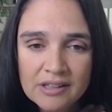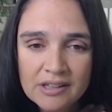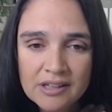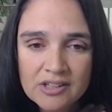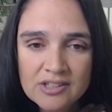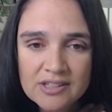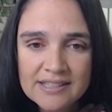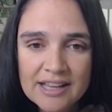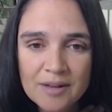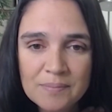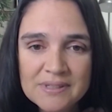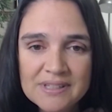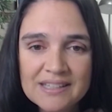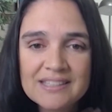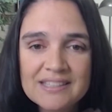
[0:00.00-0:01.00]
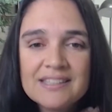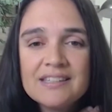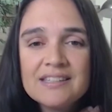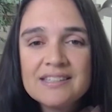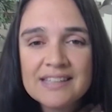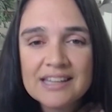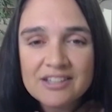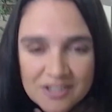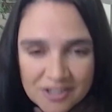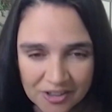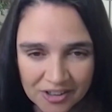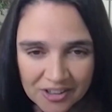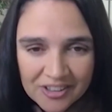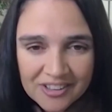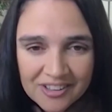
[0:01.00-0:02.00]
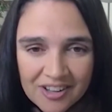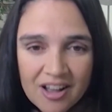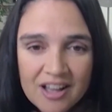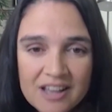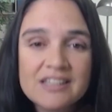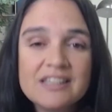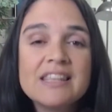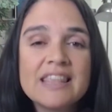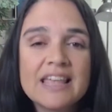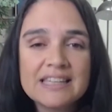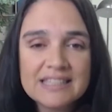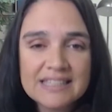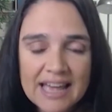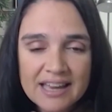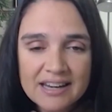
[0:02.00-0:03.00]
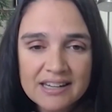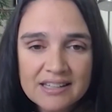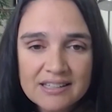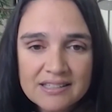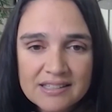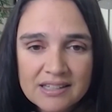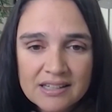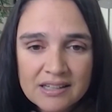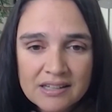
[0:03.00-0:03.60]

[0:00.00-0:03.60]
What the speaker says: It just helps us center onto that sadness.